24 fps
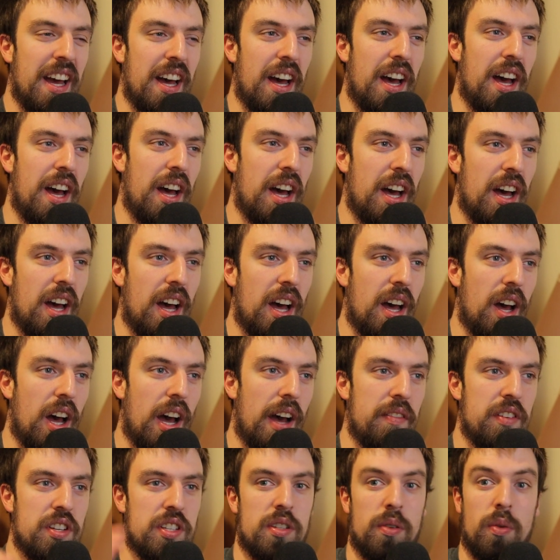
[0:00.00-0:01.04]

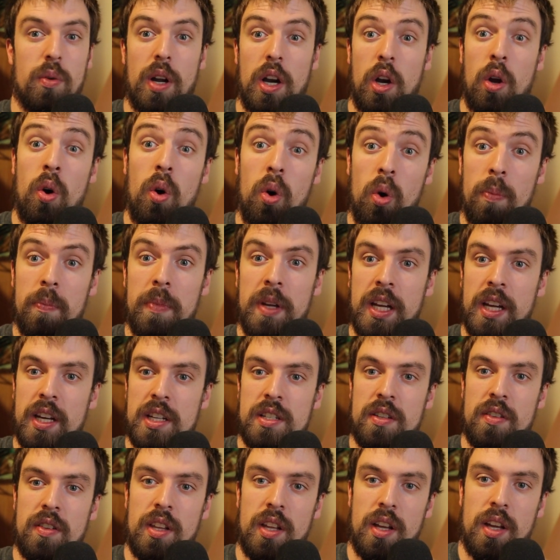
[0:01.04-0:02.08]
obviously went home
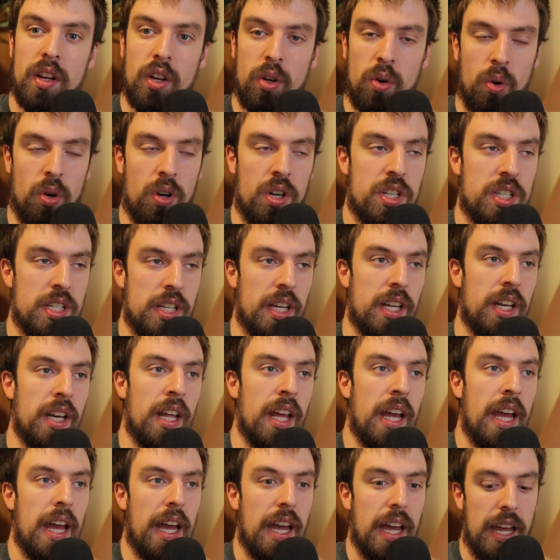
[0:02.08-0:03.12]
because of the quarantine,
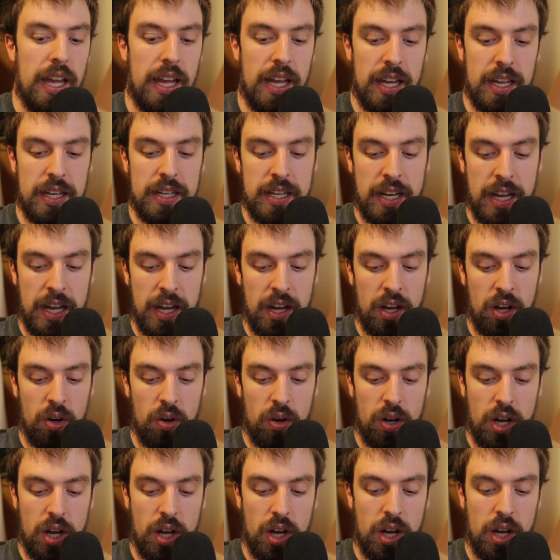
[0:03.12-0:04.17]
and now